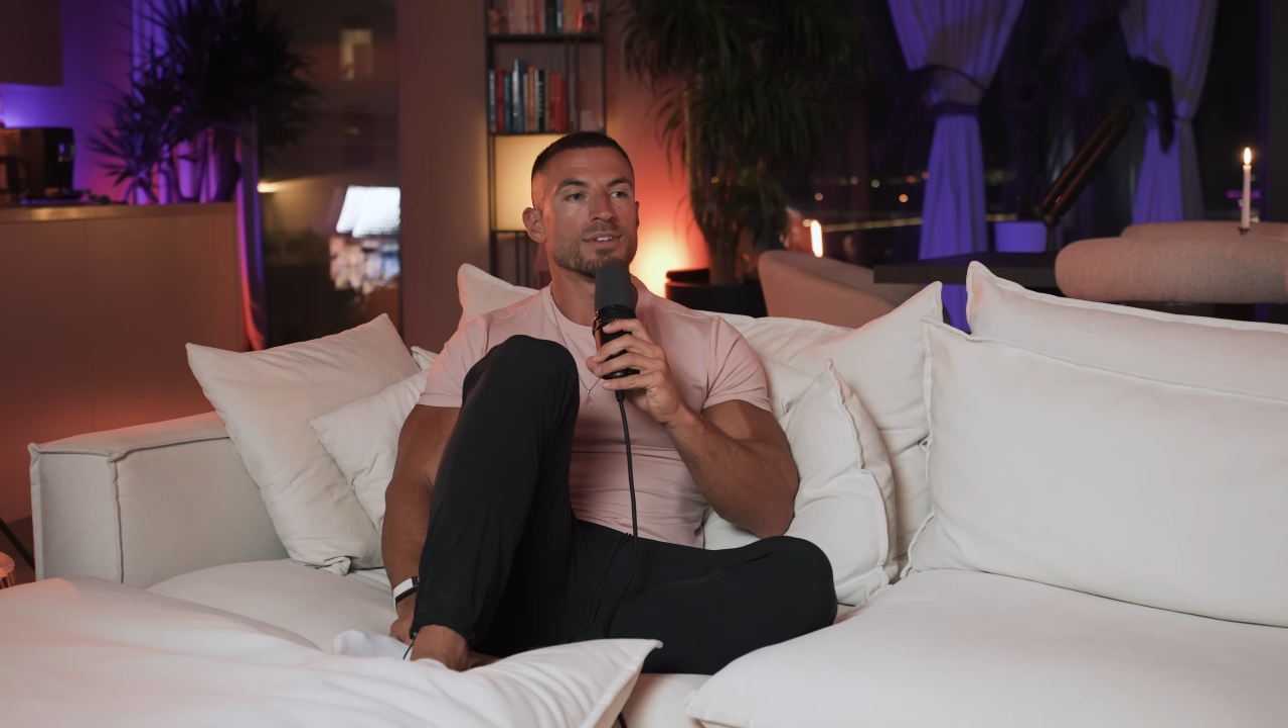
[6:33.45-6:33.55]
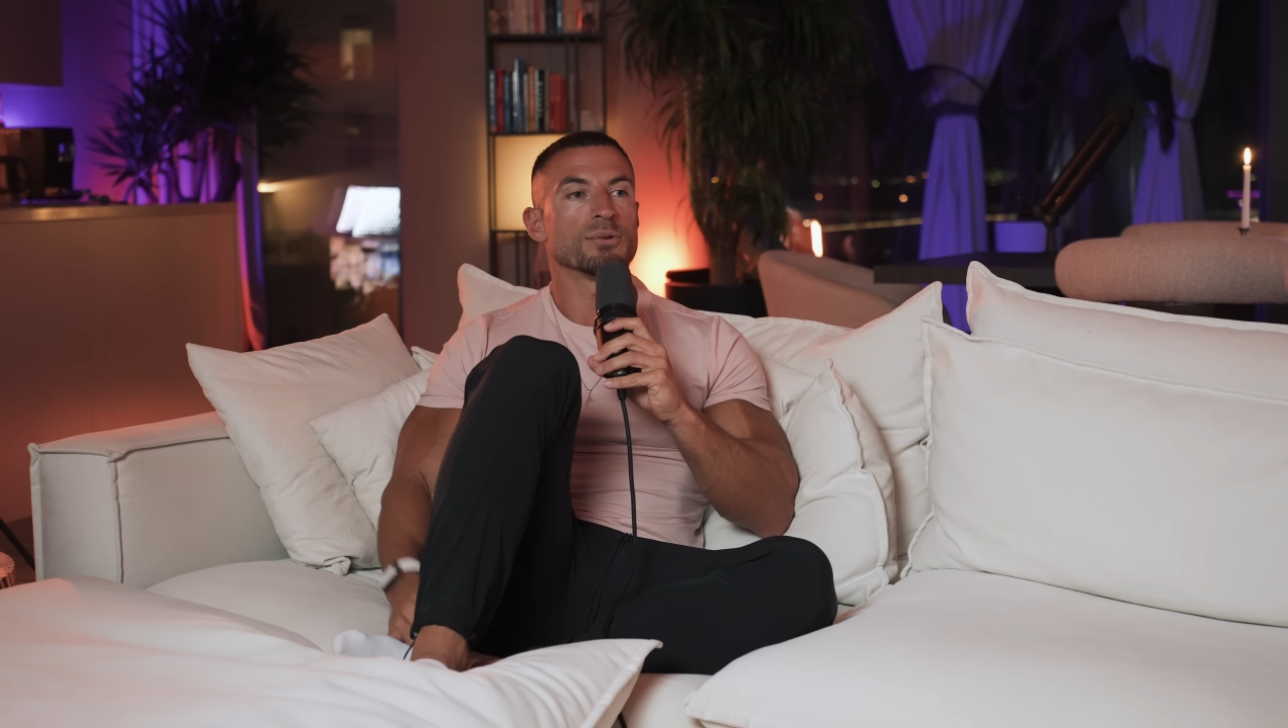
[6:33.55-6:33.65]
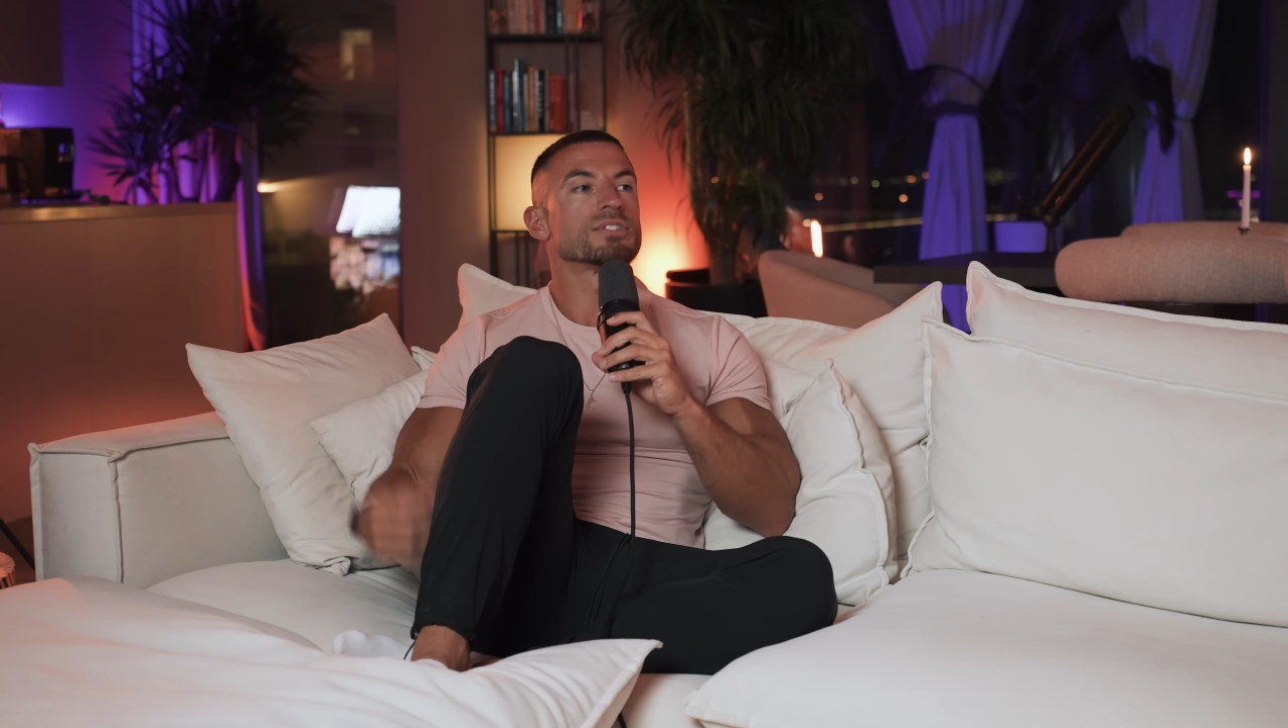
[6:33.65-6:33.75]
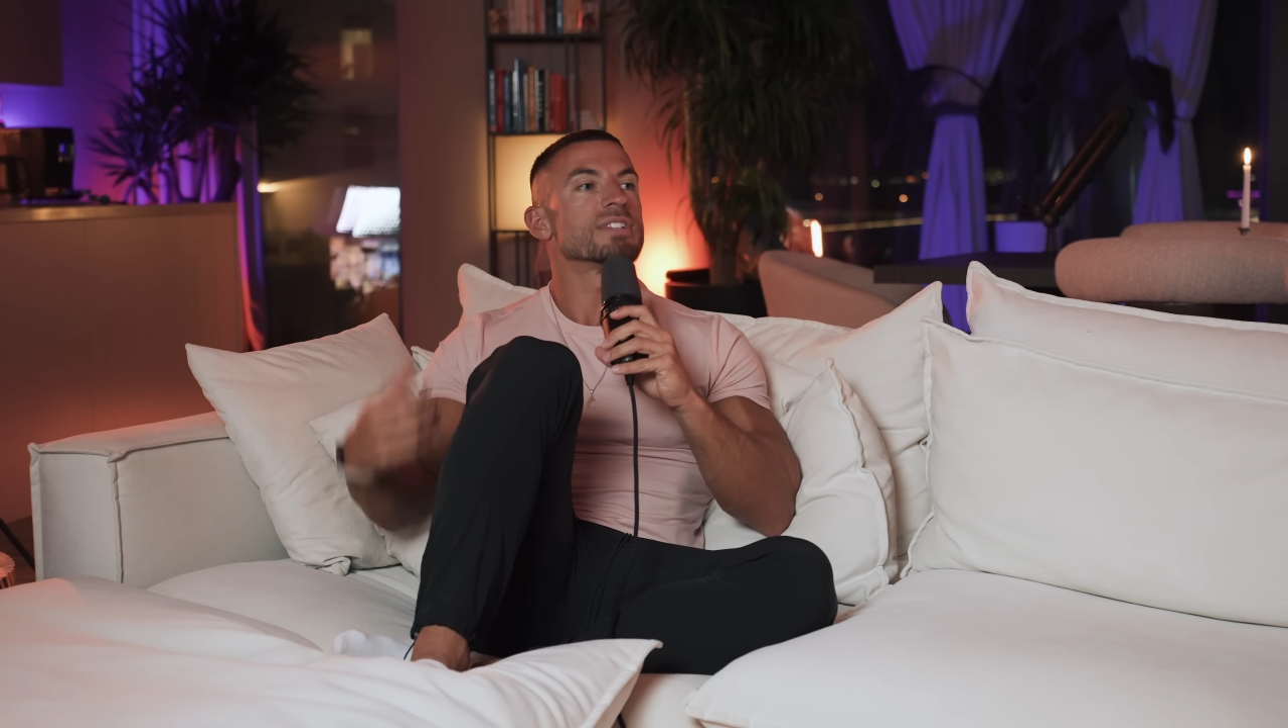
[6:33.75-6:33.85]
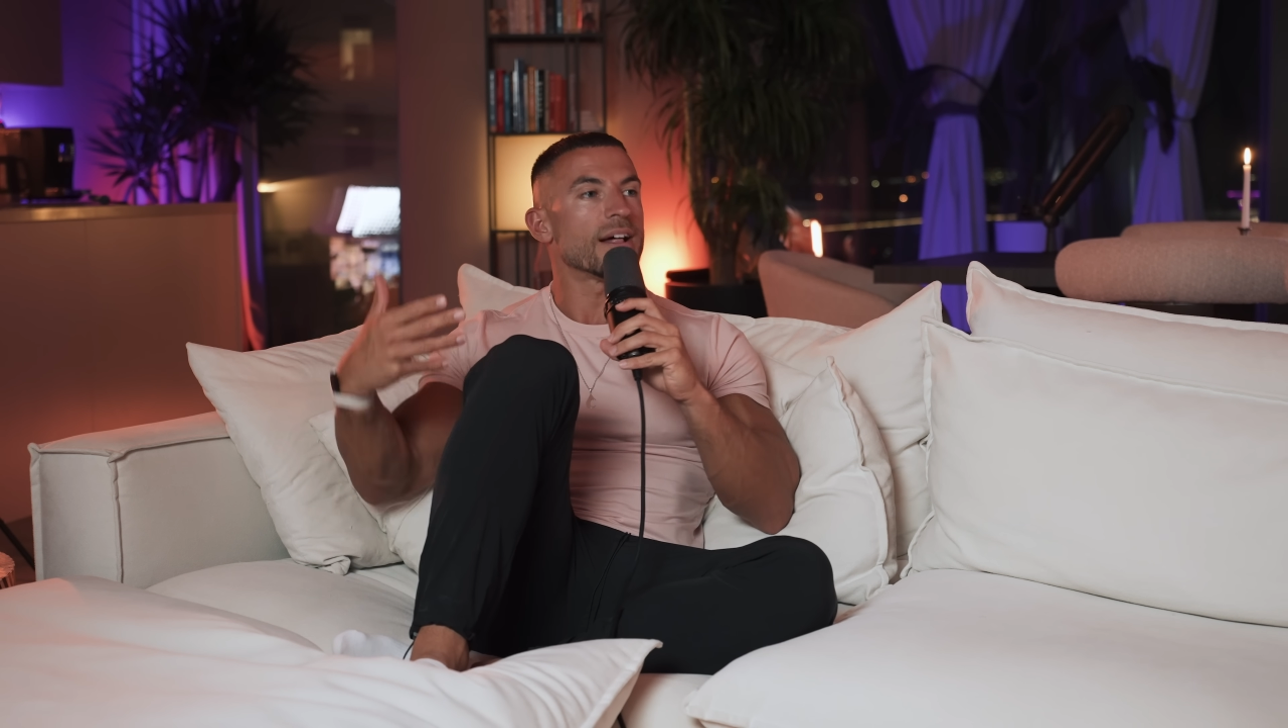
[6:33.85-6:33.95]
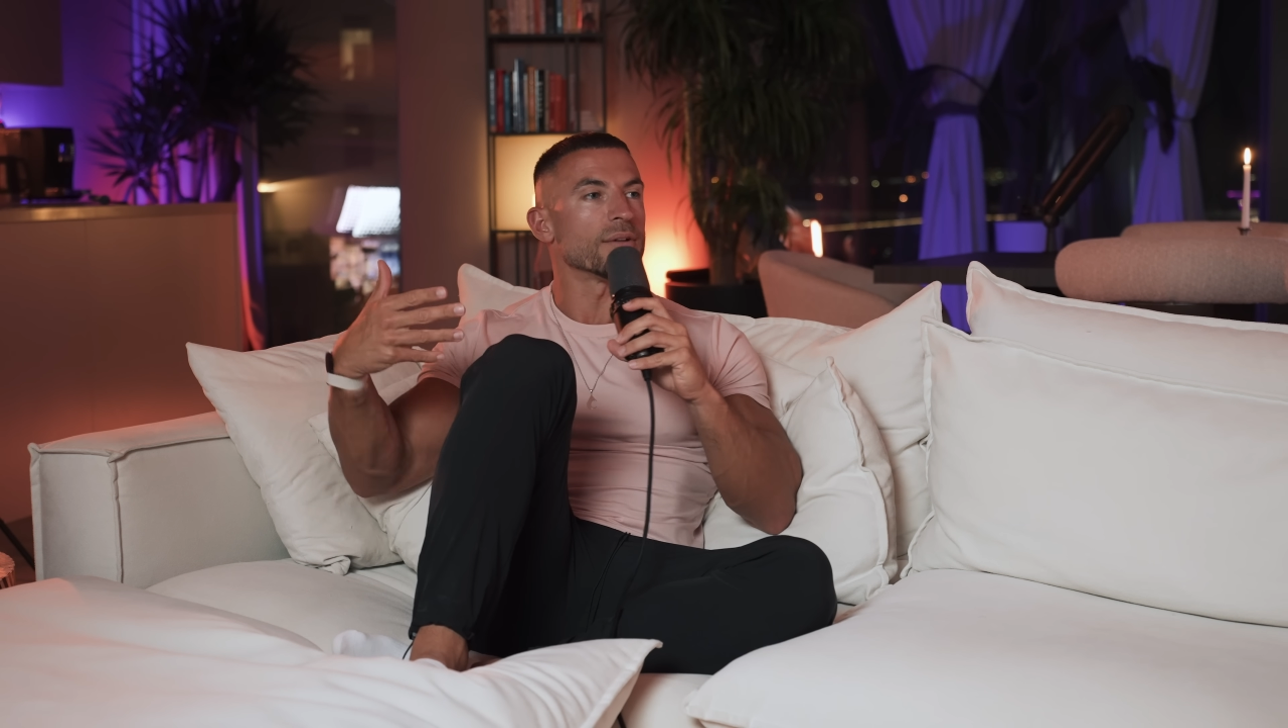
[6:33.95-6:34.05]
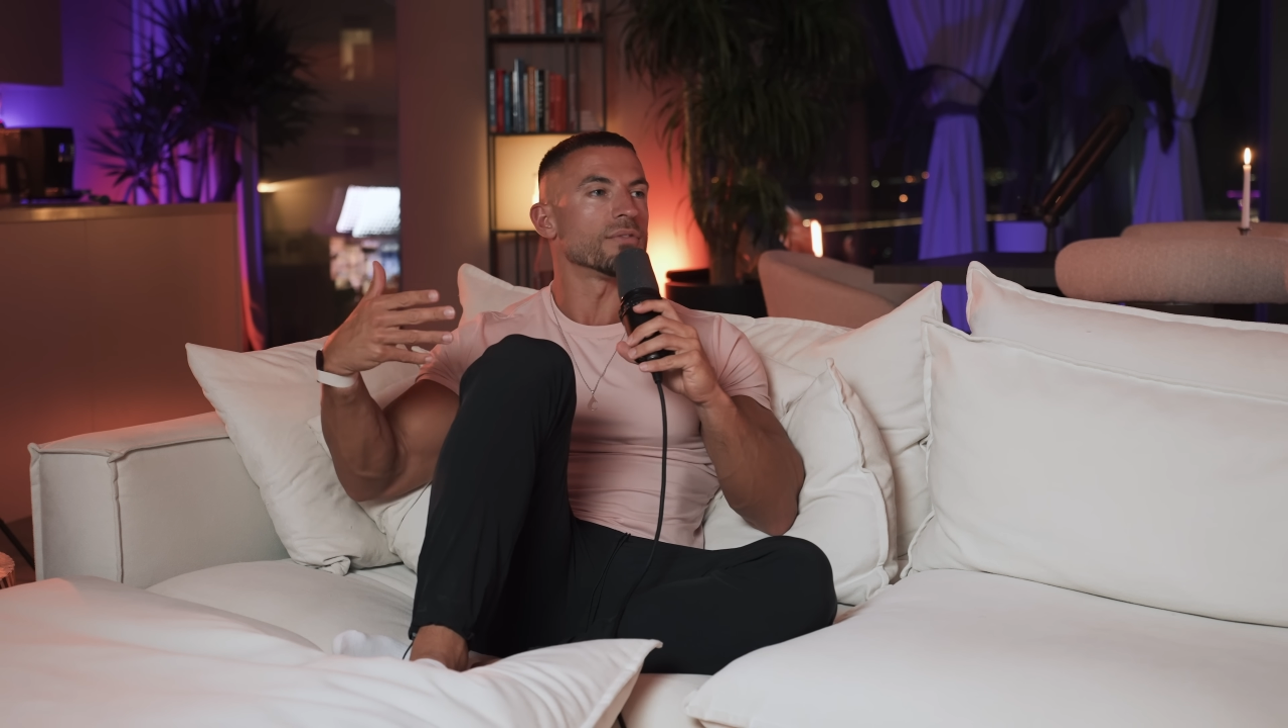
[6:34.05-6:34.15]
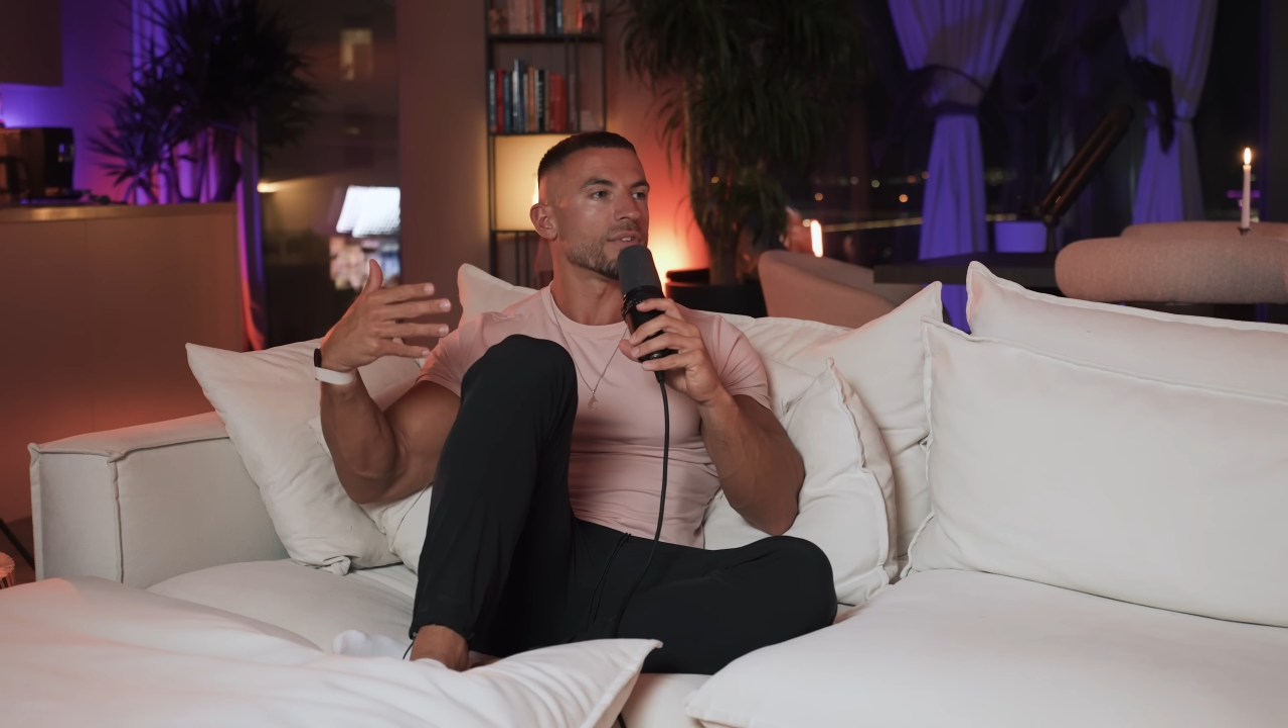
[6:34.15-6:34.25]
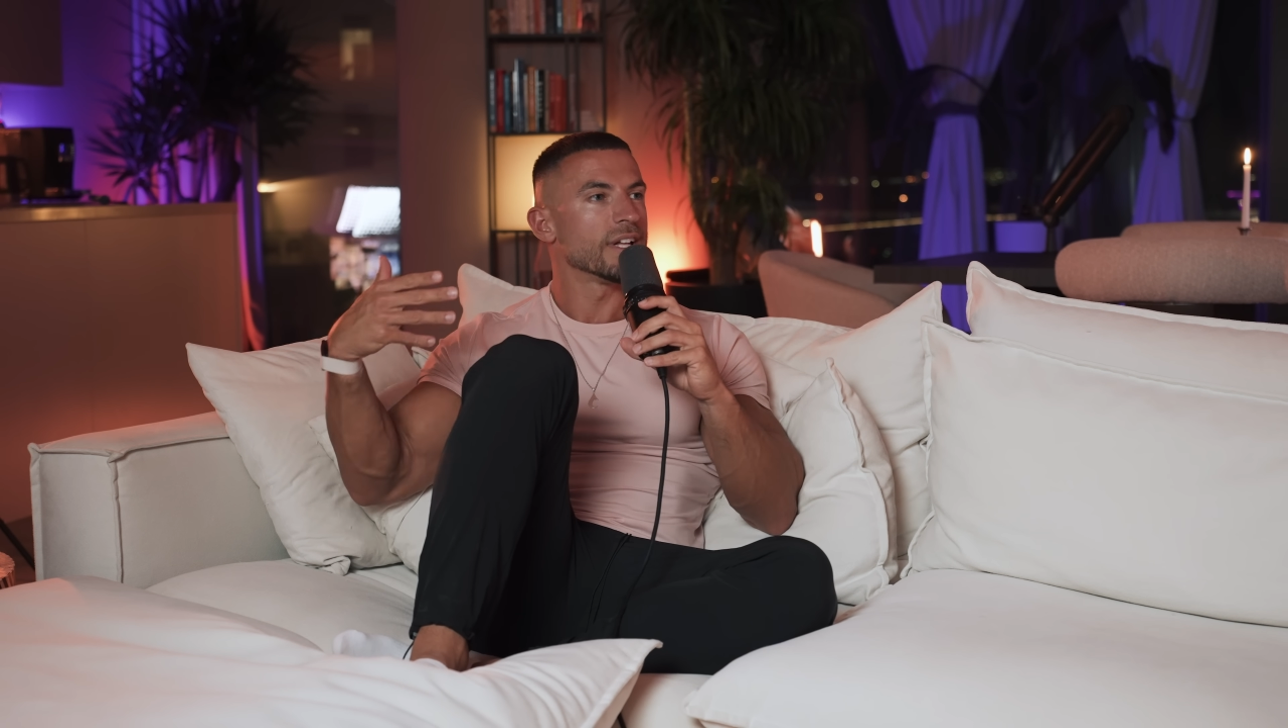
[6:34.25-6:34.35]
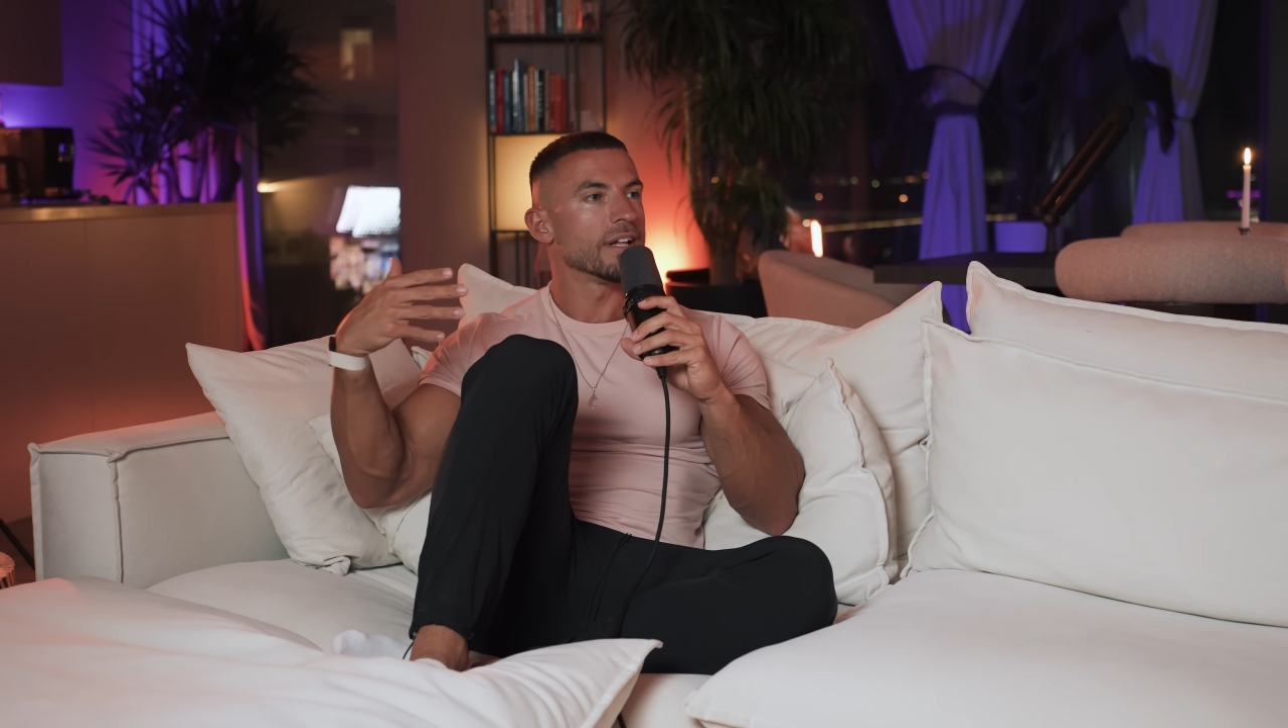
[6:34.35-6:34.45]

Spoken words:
yourself